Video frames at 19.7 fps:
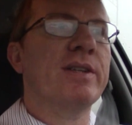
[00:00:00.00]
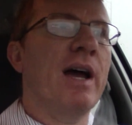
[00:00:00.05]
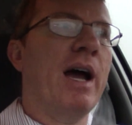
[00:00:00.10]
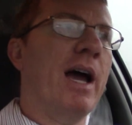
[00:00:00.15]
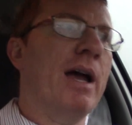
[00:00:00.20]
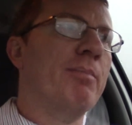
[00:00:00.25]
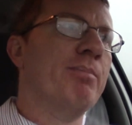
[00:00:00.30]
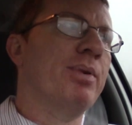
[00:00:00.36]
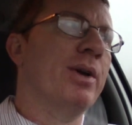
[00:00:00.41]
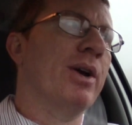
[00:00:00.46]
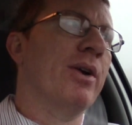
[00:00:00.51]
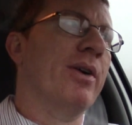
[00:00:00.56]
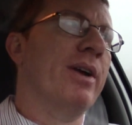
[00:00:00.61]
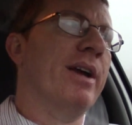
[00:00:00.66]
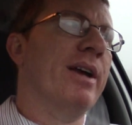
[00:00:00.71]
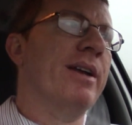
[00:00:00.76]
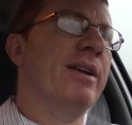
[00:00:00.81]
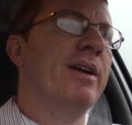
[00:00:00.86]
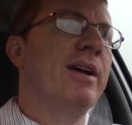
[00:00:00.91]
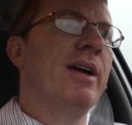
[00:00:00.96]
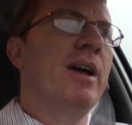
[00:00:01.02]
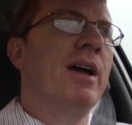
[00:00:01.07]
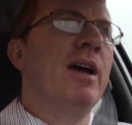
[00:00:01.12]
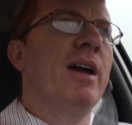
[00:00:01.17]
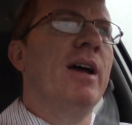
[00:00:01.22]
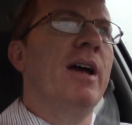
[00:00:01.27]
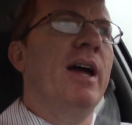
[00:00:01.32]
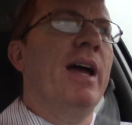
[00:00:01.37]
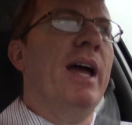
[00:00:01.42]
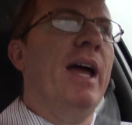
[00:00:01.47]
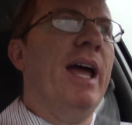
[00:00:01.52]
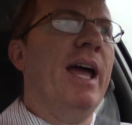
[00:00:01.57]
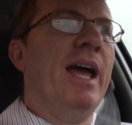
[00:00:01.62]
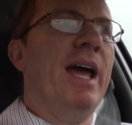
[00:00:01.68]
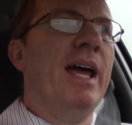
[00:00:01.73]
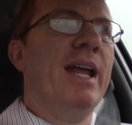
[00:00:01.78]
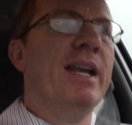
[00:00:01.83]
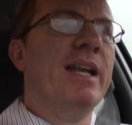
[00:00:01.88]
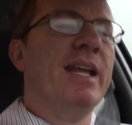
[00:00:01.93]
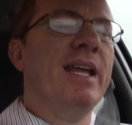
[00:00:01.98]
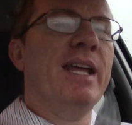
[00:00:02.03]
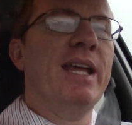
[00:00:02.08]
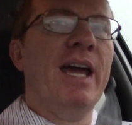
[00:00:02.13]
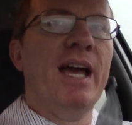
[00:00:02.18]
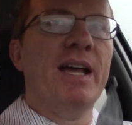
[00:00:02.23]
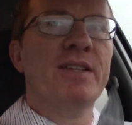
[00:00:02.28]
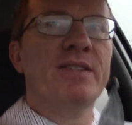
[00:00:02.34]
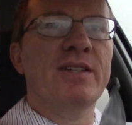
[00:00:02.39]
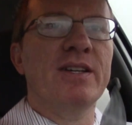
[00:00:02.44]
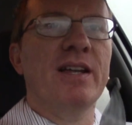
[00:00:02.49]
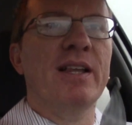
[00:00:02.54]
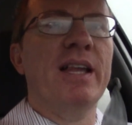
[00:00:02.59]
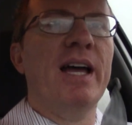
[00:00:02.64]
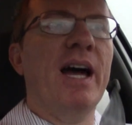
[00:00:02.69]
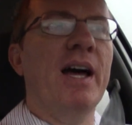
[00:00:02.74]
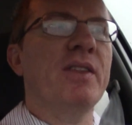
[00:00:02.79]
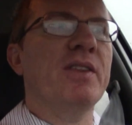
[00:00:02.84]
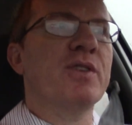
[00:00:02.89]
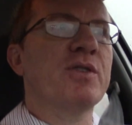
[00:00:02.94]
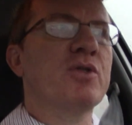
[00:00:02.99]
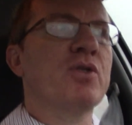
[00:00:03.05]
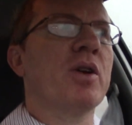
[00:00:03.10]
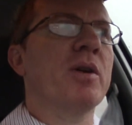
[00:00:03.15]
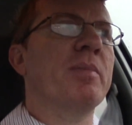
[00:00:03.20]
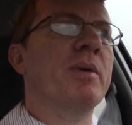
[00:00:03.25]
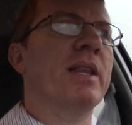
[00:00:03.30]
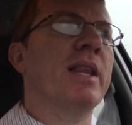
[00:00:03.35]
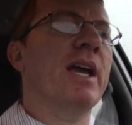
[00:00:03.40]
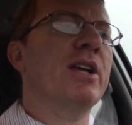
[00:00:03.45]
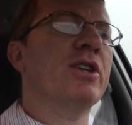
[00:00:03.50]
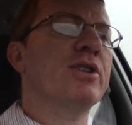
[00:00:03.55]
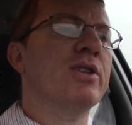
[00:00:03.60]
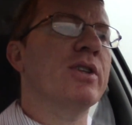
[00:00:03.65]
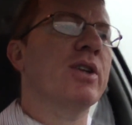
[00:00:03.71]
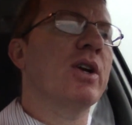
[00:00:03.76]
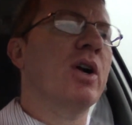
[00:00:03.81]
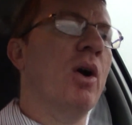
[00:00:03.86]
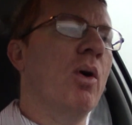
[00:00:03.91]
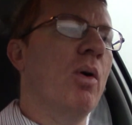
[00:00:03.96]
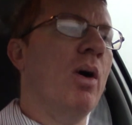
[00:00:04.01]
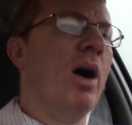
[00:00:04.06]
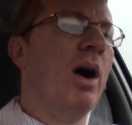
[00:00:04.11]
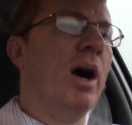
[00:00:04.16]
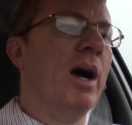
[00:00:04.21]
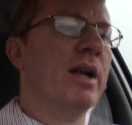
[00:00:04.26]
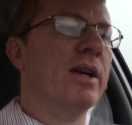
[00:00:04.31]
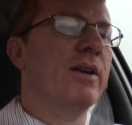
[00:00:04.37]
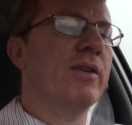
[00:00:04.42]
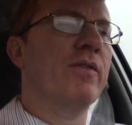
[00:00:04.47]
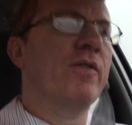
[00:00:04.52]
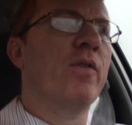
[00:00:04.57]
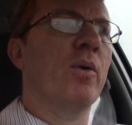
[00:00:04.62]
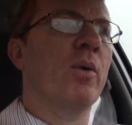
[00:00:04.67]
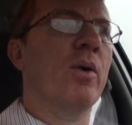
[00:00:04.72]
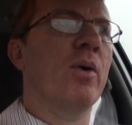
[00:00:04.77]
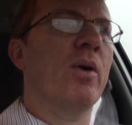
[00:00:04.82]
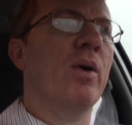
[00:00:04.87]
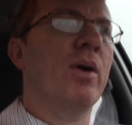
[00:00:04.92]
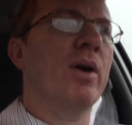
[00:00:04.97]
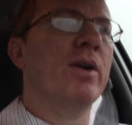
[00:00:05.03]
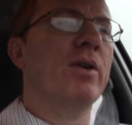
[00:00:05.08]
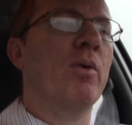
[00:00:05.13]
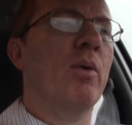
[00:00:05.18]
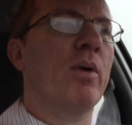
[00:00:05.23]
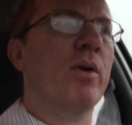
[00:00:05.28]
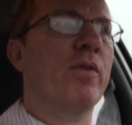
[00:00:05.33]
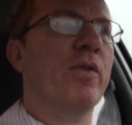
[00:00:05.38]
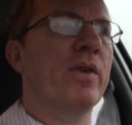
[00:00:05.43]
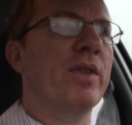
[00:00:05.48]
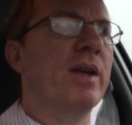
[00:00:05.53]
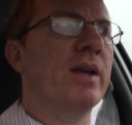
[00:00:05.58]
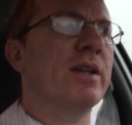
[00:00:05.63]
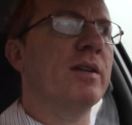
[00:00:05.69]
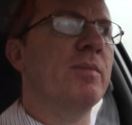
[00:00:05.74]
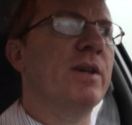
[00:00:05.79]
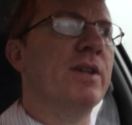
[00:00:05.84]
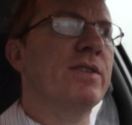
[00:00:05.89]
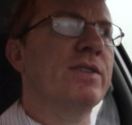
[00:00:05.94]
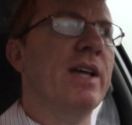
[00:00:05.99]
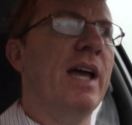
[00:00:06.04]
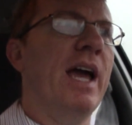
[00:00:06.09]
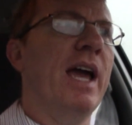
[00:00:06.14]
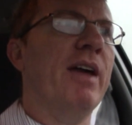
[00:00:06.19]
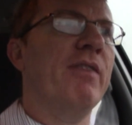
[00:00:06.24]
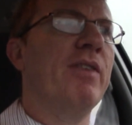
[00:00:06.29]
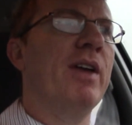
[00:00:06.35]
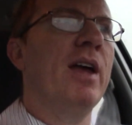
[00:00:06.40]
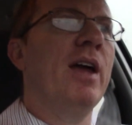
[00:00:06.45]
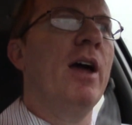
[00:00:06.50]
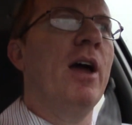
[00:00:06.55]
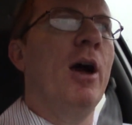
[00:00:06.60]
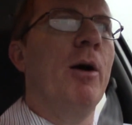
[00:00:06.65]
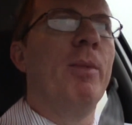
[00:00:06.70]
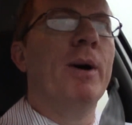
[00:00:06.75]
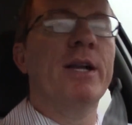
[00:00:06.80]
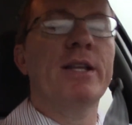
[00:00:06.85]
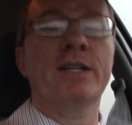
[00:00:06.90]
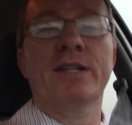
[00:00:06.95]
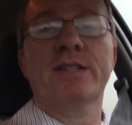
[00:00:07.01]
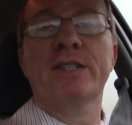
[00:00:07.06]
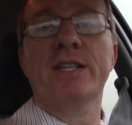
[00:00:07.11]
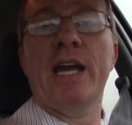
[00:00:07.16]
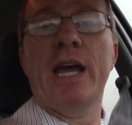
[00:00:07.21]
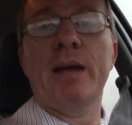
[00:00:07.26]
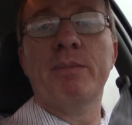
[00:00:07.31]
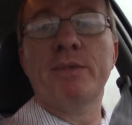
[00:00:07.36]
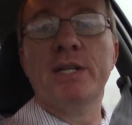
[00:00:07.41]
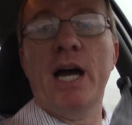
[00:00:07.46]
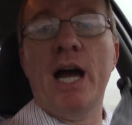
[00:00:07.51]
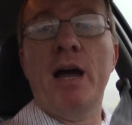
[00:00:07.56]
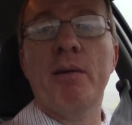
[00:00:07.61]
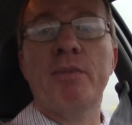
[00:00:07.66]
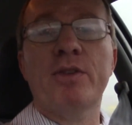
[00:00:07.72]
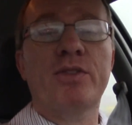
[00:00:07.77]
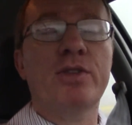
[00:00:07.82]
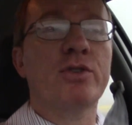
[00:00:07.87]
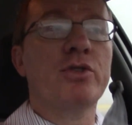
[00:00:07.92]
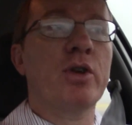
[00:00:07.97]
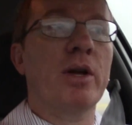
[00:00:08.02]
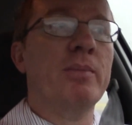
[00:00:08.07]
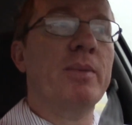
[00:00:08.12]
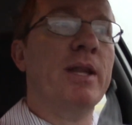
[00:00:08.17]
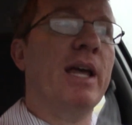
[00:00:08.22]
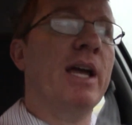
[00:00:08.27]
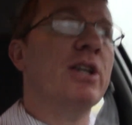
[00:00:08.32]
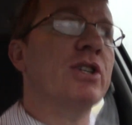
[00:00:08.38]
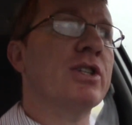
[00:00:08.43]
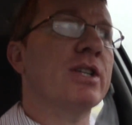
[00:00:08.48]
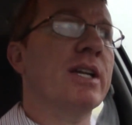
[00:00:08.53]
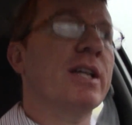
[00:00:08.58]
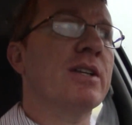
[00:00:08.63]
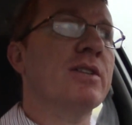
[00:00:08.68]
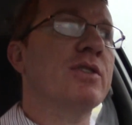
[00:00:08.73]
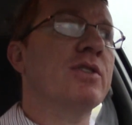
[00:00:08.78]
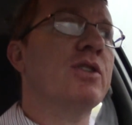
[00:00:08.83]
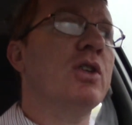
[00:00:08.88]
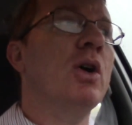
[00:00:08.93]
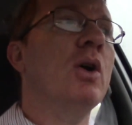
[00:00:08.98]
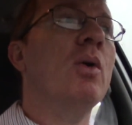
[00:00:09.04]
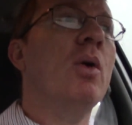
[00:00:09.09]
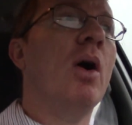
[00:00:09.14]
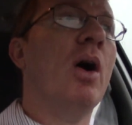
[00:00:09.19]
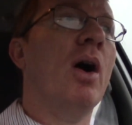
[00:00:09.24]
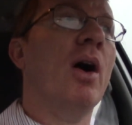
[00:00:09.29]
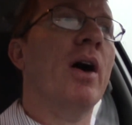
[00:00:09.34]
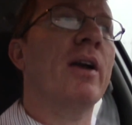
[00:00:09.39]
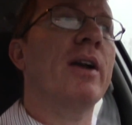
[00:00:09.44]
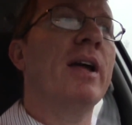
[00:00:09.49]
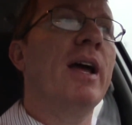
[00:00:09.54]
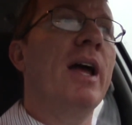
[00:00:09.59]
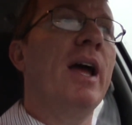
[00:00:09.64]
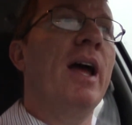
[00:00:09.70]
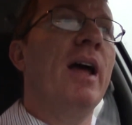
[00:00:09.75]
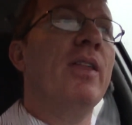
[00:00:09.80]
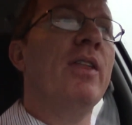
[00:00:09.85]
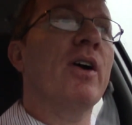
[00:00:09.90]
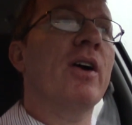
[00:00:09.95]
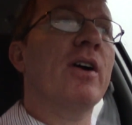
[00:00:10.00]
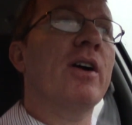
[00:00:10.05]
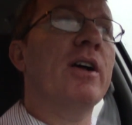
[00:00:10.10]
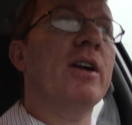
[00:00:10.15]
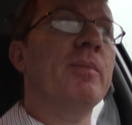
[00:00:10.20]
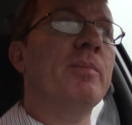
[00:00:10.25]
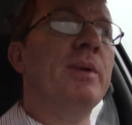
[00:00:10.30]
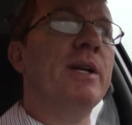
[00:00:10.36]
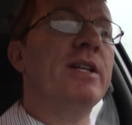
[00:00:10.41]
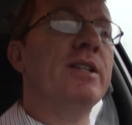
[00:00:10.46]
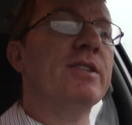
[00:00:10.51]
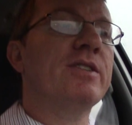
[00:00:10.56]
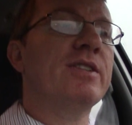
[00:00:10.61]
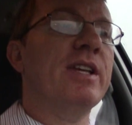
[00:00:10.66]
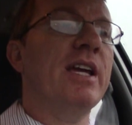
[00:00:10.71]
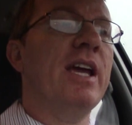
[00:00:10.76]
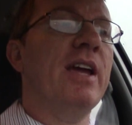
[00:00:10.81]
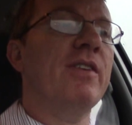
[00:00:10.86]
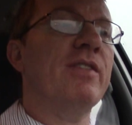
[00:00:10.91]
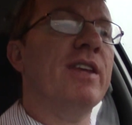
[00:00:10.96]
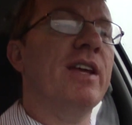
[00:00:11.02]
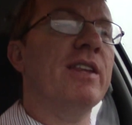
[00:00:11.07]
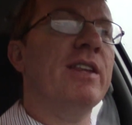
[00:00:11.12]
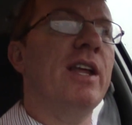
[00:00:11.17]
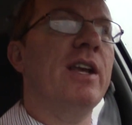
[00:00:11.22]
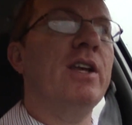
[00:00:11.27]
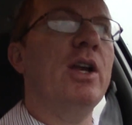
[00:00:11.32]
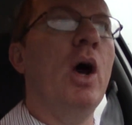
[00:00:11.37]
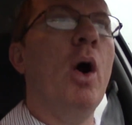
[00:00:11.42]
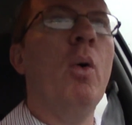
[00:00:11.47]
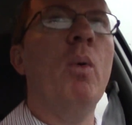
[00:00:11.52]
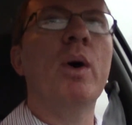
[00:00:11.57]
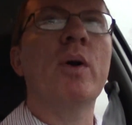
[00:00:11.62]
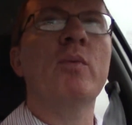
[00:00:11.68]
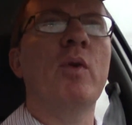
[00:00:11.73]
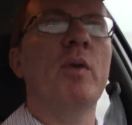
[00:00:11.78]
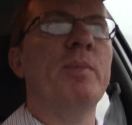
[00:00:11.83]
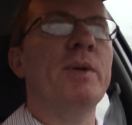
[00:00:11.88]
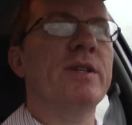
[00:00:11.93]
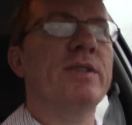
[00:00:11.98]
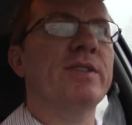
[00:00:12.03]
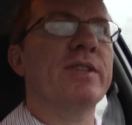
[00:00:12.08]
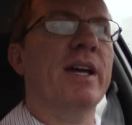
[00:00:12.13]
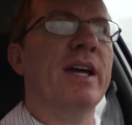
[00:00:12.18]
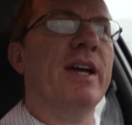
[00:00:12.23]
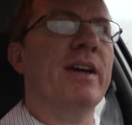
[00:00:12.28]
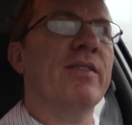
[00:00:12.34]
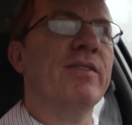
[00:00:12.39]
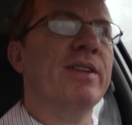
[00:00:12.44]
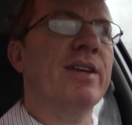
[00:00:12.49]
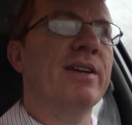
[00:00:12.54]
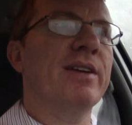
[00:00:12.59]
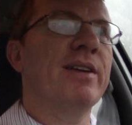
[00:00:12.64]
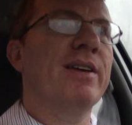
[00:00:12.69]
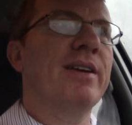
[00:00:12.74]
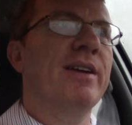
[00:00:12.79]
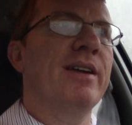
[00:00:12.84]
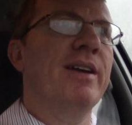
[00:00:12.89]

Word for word: time period. And he has to allow this tribulation to go on in, for, in order for them to be saved. But at the same time, if the tribulation gets too hard, they're going to be deceived, and then no one will be saved.